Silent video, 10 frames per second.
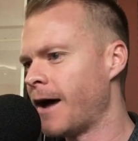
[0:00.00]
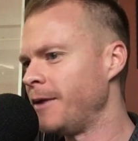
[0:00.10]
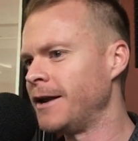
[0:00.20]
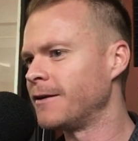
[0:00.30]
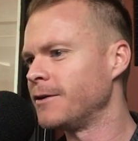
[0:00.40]
I
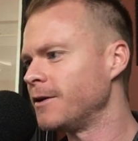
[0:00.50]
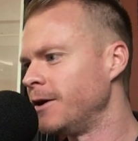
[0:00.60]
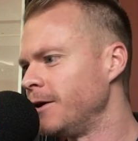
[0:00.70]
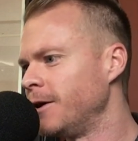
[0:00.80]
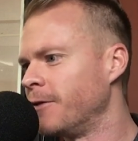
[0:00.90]
mean,
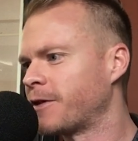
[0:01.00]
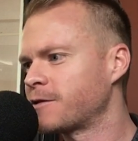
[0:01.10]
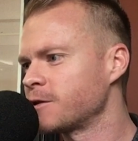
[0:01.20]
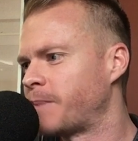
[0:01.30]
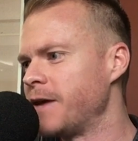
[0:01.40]
you know,
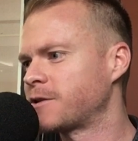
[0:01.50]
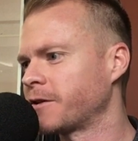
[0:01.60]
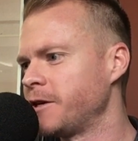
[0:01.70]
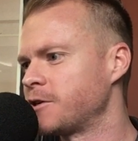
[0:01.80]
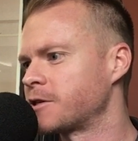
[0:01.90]
this is
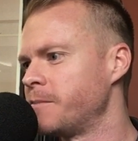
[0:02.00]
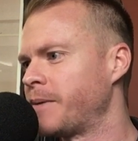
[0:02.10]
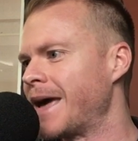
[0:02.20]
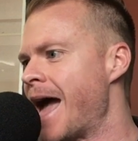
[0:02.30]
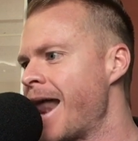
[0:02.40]
basically just a
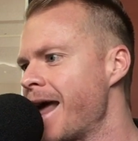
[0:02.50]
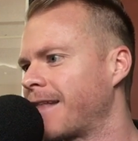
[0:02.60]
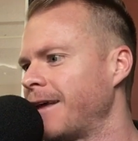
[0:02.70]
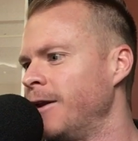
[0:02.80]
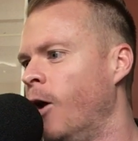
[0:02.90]
big
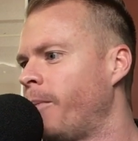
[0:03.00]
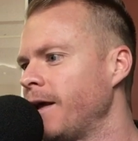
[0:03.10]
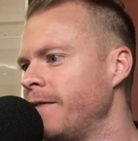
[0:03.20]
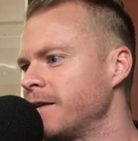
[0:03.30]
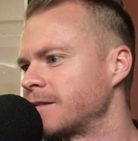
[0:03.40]
headache that
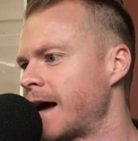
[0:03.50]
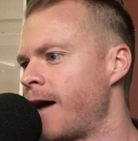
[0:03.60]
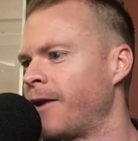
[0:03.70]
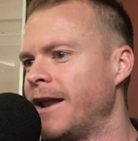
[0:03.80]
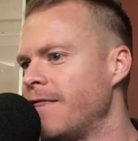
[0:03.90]
nobody in this
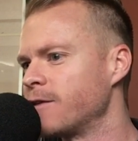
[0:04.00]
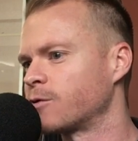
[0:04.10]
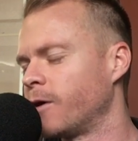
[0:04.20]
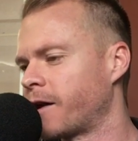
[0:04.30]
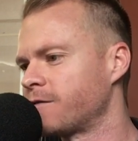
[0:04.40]
town and in
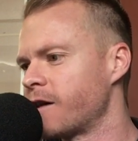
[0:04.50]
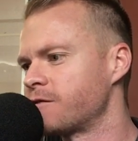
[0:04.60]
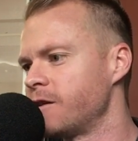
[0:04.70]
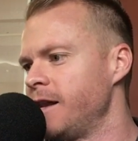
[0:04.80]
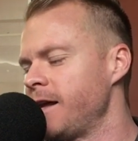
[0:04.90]
this
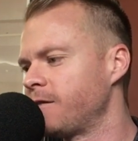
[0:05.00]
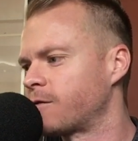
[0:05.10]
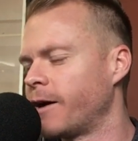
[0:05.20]
organization needs.